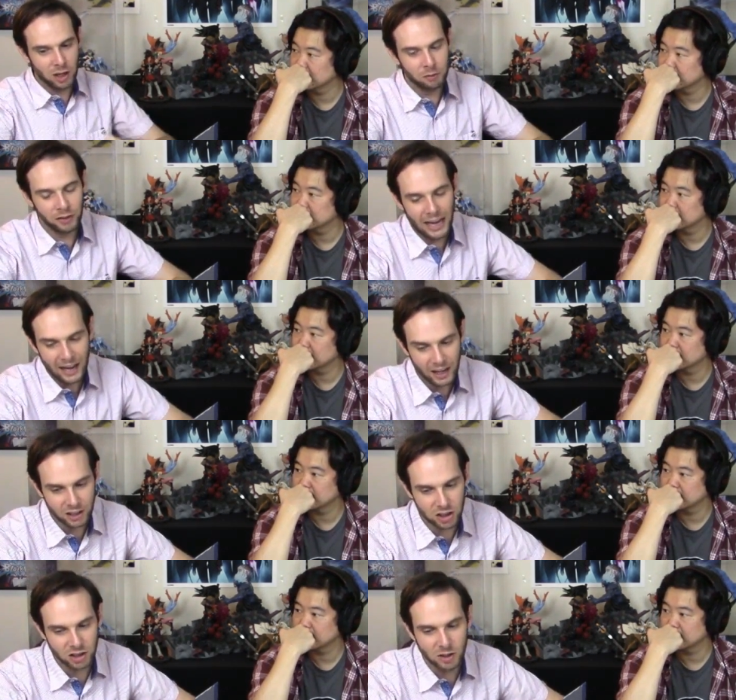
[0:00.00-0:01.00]
Speaker 1: L
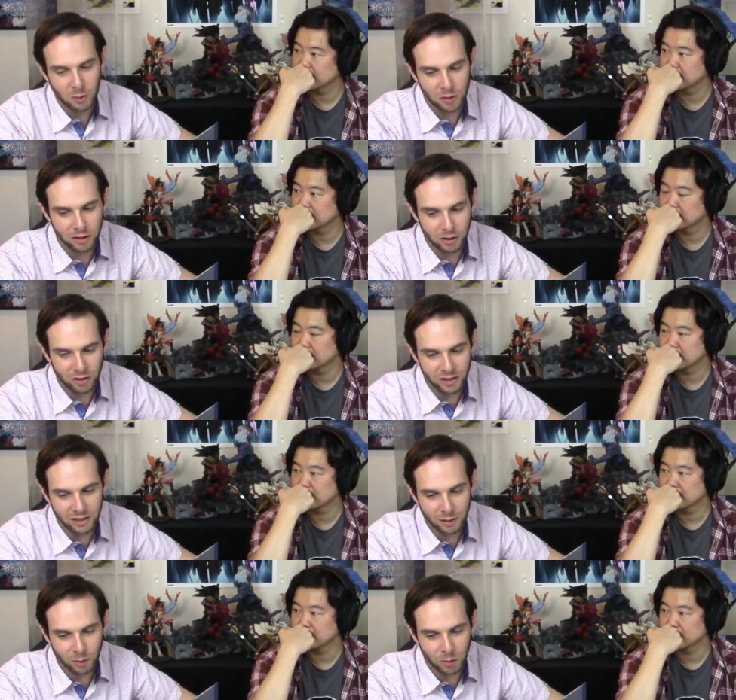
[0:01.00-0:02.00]
Flash with
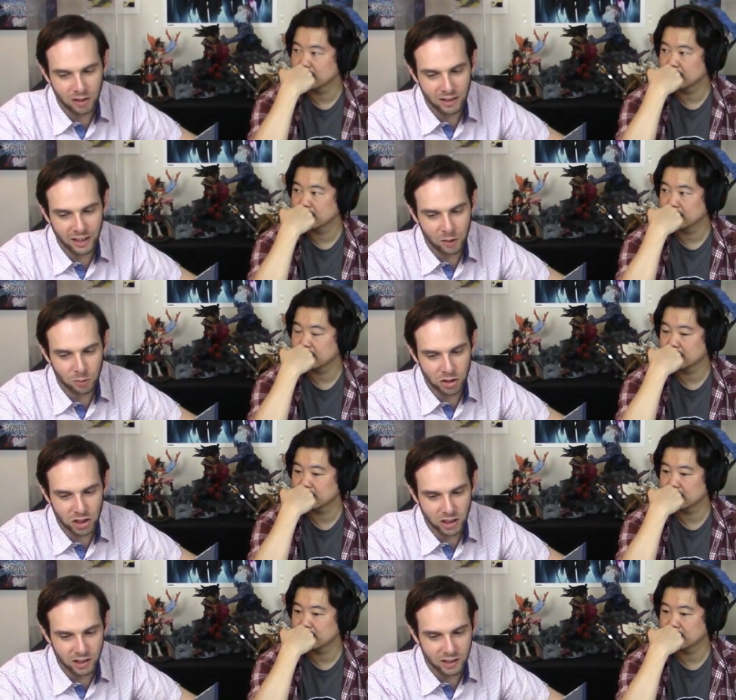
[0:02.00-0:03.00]
Urian, Laura, and
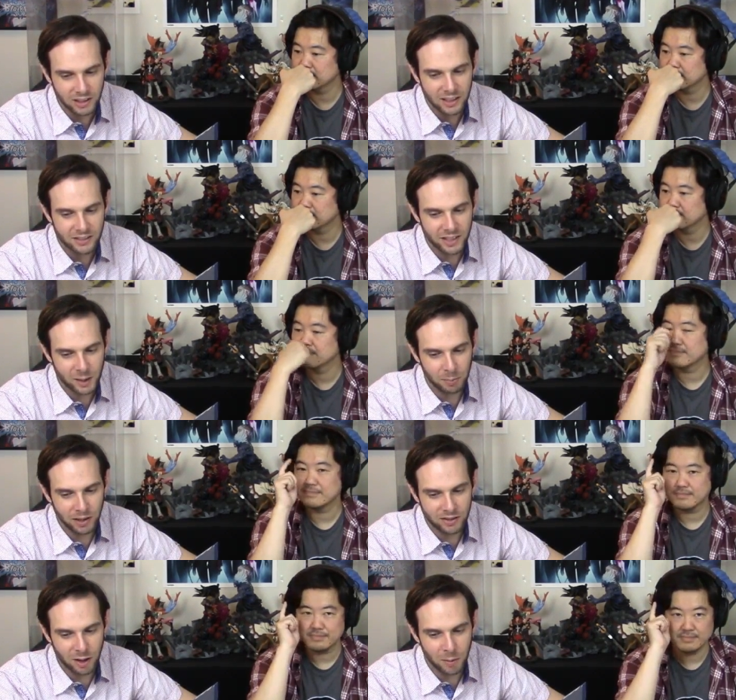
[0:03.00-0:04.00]
Rashid. Second
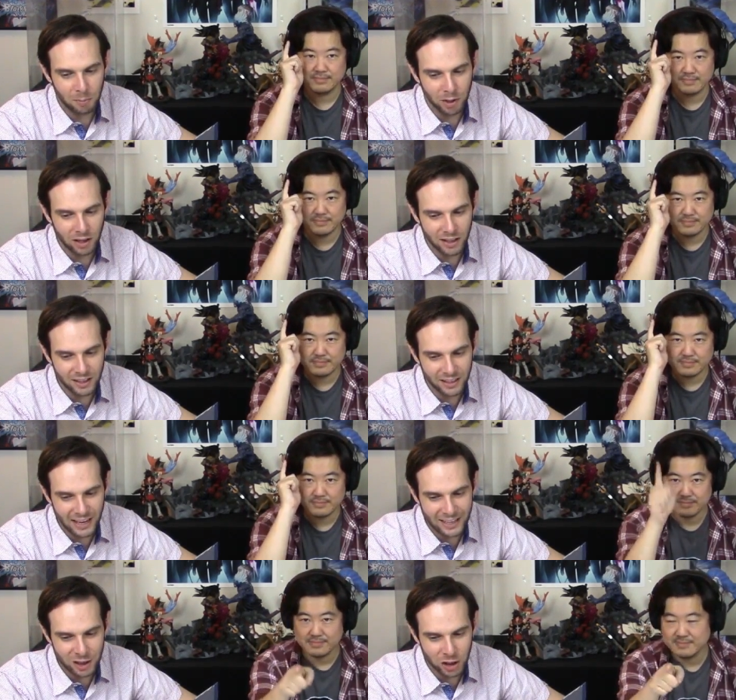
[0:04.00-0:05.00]
place Umbrella
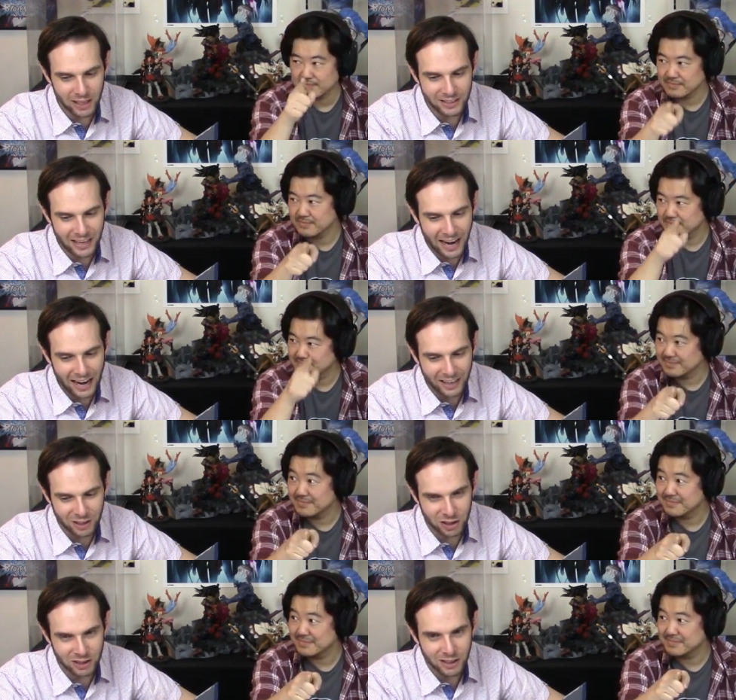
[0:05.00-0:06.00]
H K
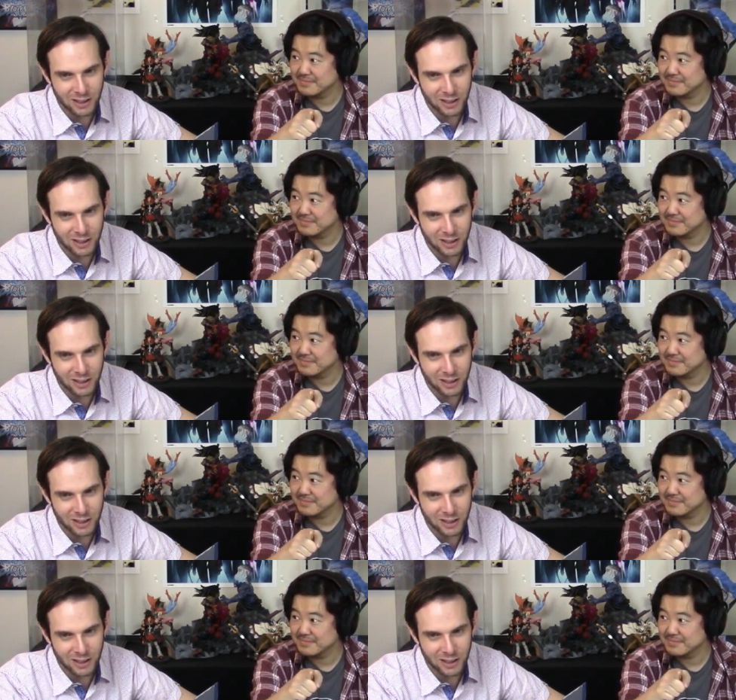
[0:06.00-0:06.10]
Dash